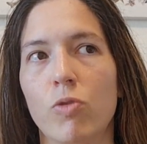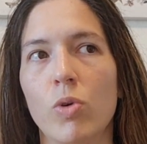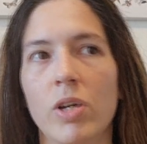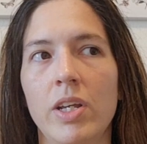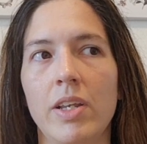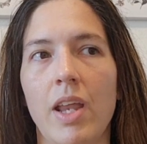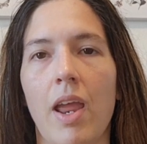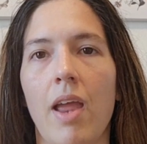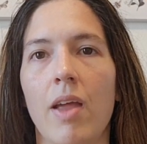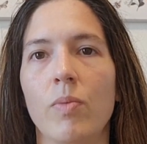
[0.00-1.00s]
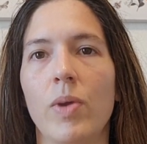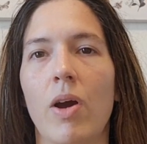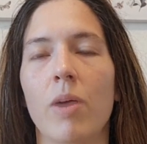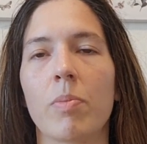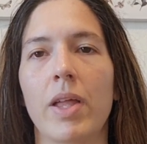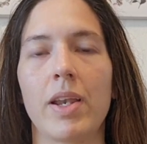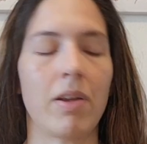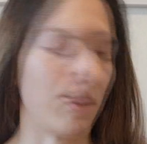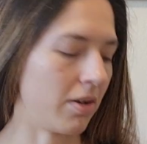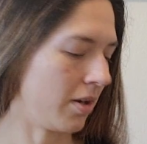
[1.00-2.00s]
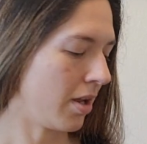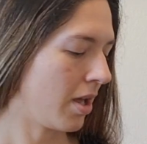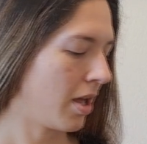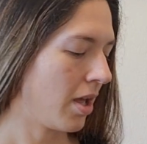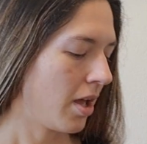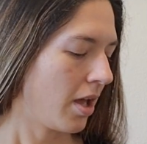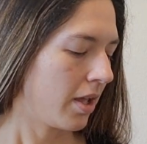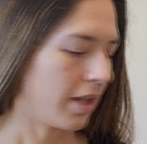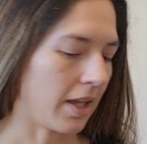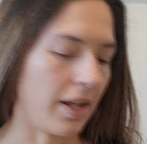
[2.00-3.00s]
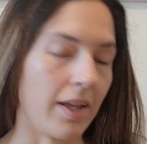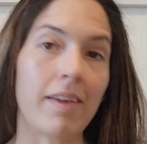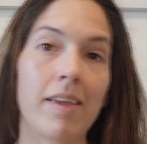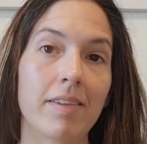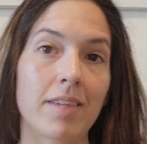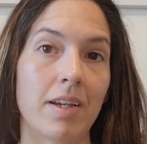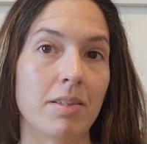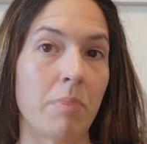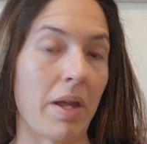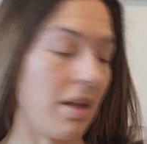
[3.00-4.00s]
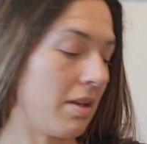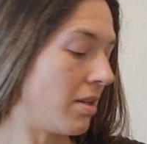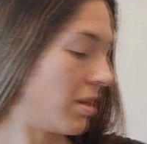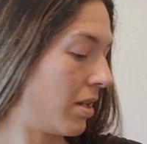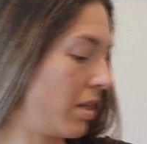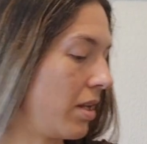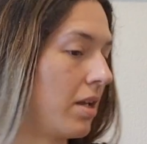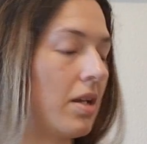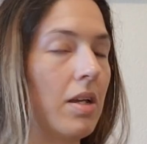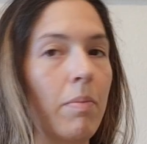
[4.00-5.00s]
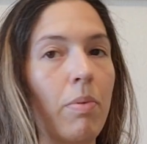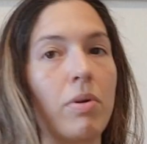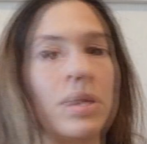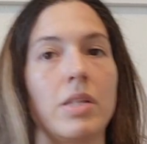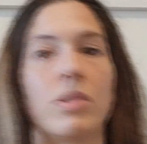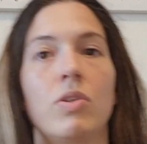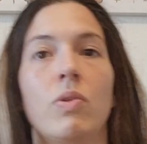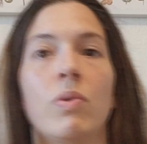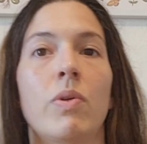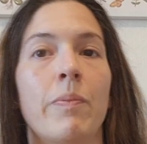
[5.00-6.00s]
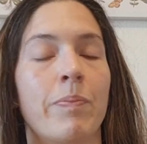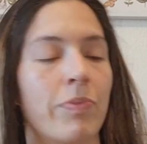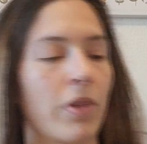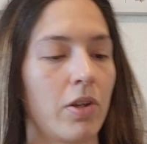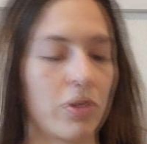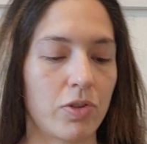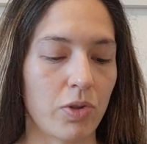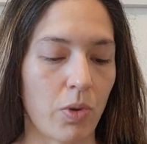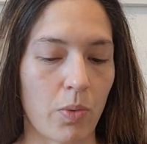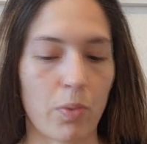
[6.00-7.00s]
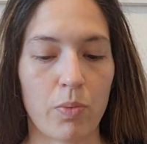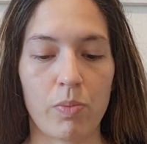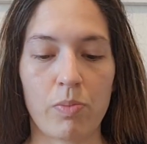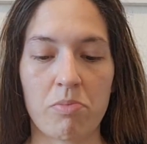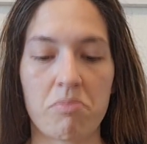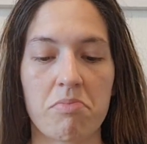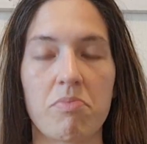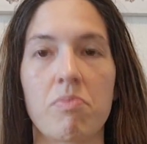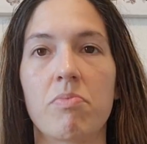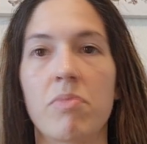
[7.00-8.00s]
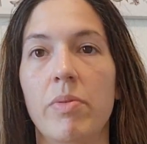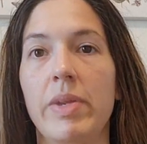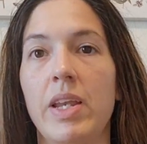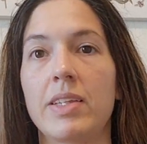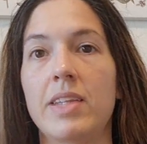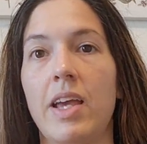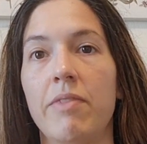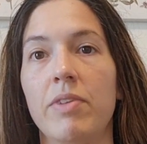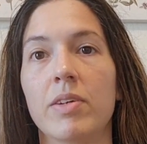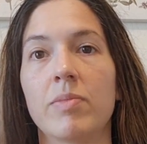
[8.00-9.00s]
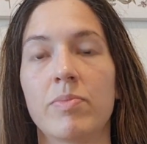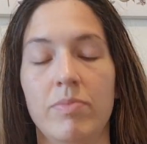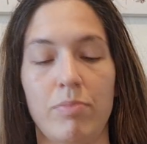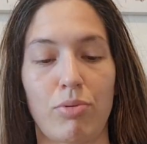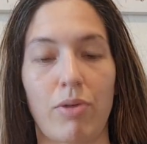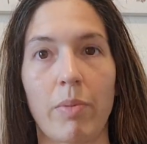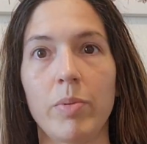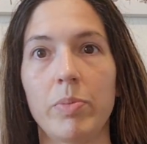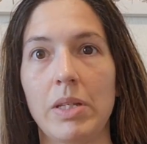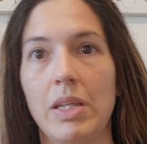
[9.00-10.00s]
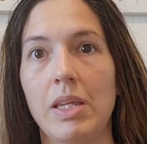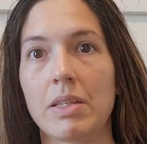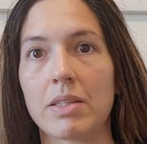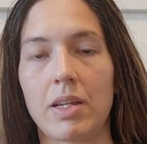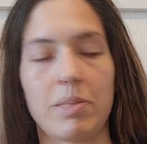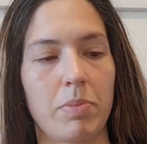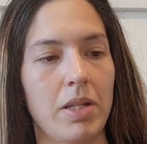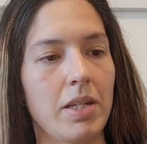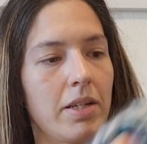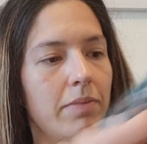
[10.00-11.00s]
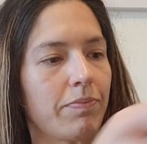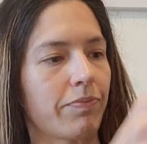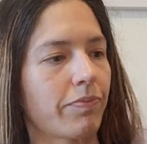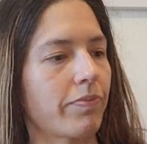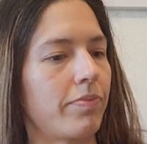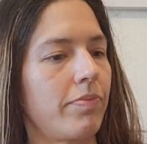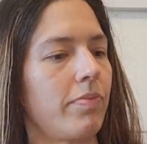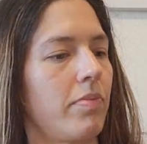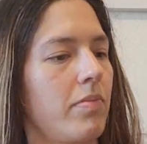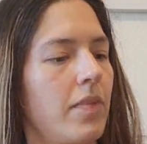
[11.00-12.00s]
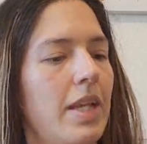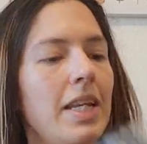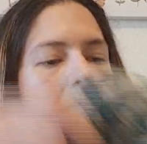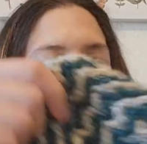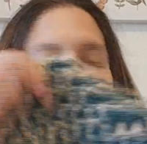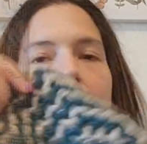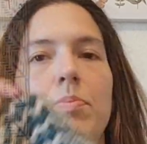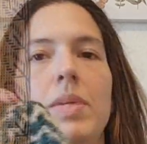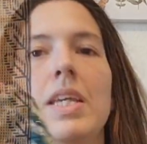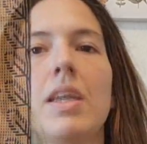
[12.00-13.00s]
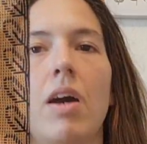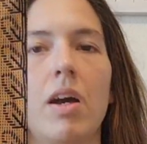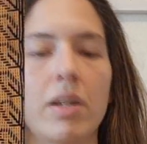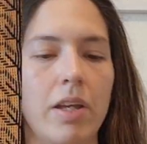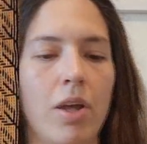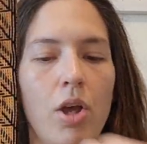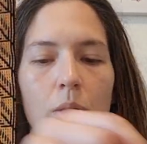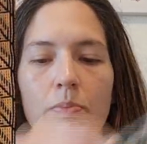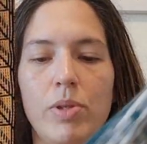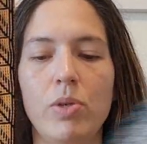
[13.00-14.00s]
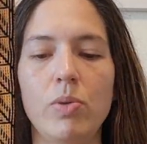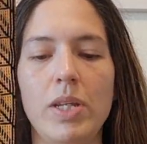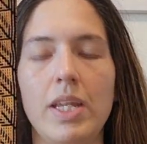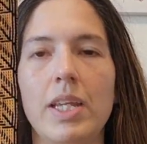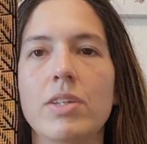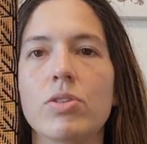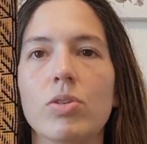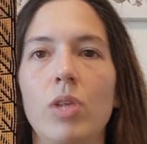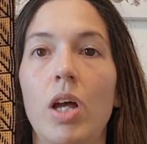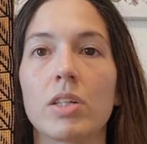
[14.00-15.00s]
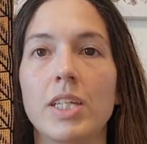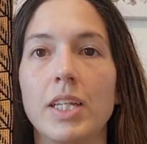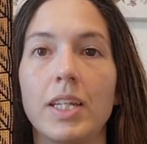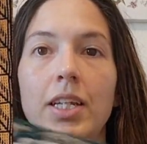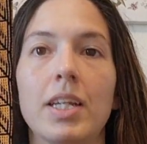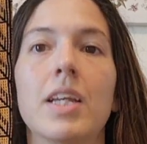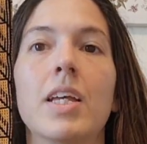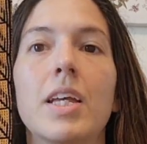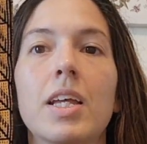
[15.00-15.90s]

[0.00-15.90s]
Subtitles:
for it, and we are planning on getting a king size bed pretty soon. So it'd be nice to have a probably king size blanket. It is the Peacock Beauty interlocking